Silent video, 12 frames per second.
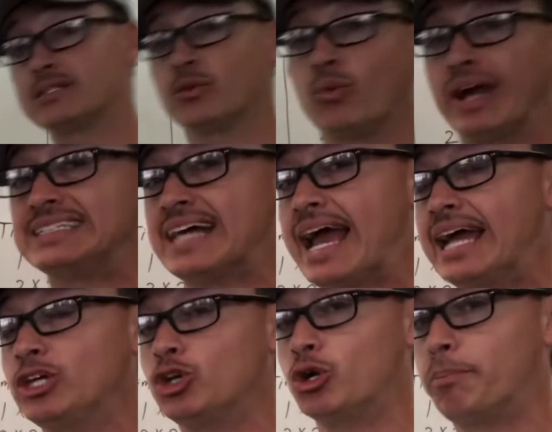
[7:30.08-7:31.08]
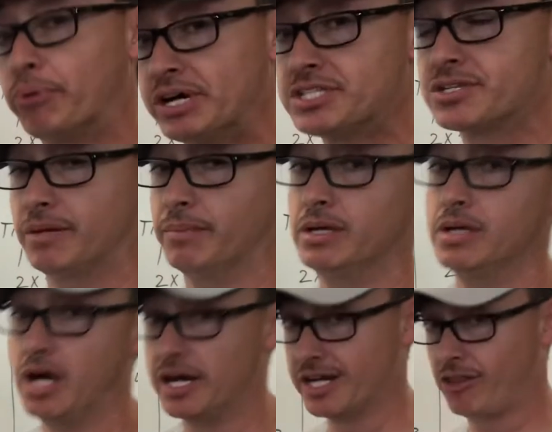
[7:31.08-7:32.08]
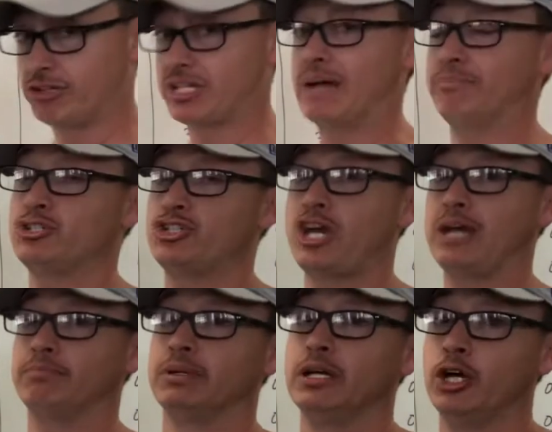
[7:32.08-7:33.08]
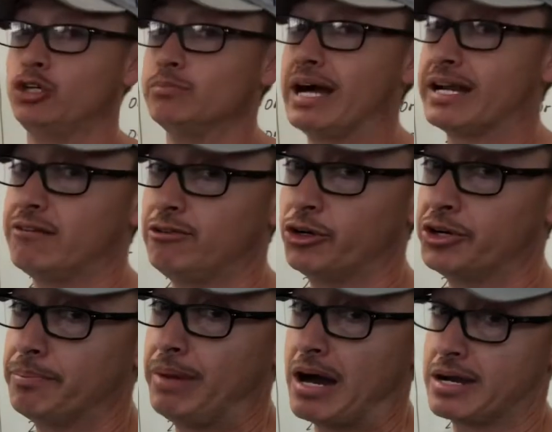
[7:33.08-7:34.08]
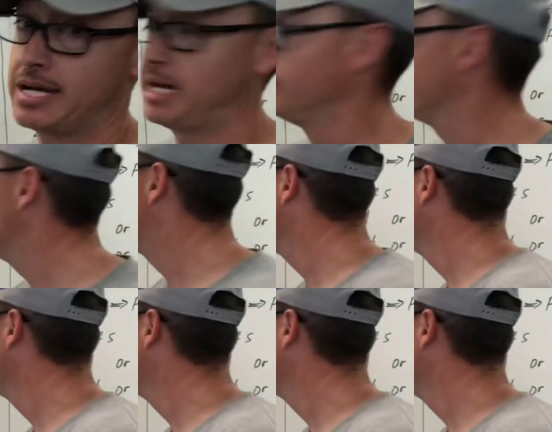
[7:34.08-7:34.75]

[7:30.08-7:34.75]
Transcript: a rectangular prism, another type of shape you might have learned about in elementary,